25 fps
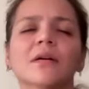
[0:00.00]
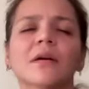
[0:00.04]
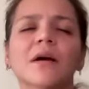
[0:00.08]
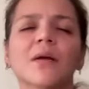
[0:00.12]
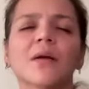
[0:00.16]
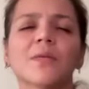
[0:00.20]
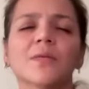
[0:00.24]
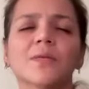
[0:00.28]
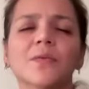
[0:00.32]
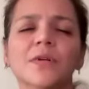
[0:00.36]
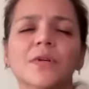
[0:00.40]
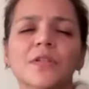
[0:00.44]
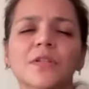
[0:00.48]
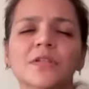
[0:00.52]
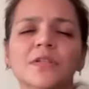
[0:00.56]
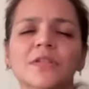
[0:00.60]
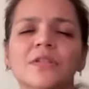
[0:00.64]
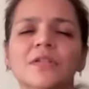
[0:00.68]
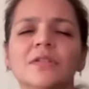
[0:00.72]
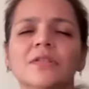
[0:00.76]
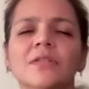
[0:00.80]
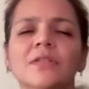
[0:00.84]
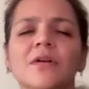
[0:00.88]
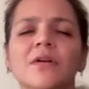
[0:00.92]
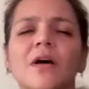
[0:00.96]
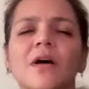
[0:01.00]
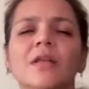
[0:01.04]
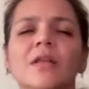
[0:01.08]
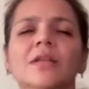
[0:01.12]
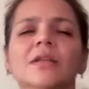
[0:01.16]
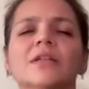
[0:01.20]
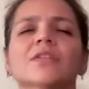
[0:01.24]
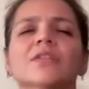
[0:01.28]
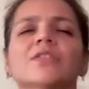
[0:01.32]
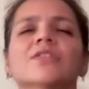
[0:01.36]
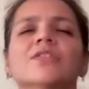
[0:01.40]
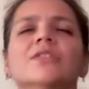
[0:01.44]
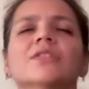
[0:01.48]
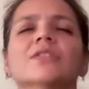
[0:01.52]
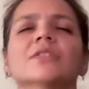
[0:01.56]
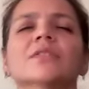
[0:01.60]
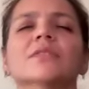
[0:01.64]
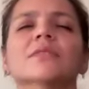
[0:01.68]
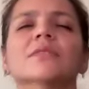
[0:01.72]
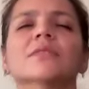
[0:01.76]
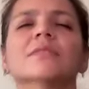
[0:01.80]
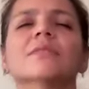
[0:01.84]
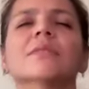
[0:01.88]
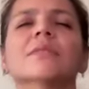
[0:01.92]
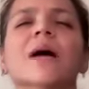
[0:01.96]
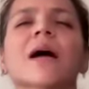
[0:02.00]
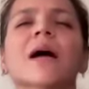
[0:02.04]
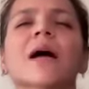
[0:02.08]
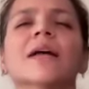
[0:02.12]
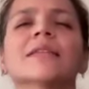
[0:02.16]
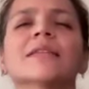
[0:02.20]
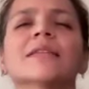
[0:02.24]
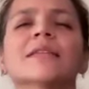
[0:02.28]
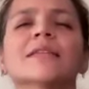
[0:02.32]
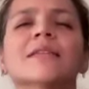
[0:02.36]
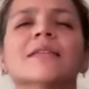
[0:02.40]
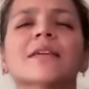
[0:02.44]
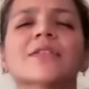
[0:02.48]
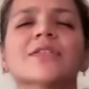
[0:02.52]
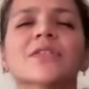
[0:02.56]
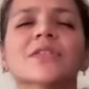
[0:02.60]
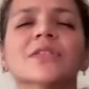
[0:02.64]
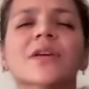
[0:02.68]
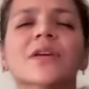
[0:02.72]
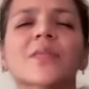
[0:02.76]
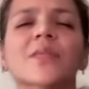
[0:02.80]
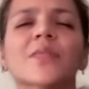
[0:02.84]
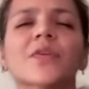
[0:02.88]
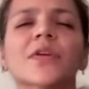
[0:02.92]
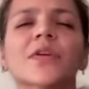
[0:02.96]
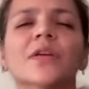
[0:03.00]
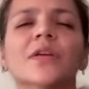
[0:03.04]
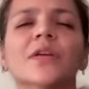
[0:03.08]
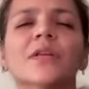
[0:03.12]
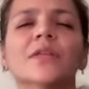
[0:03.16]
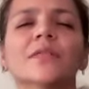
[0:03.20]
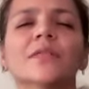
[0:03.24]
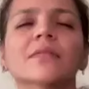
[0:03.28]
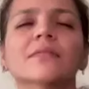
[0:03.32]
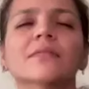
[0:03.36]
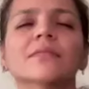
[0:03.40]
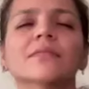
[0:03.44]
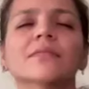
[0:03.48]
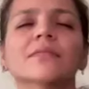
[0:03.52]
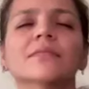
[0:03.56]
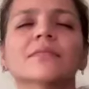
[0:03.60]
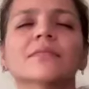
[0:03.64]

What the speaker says: converts into knowledge as it touches our brain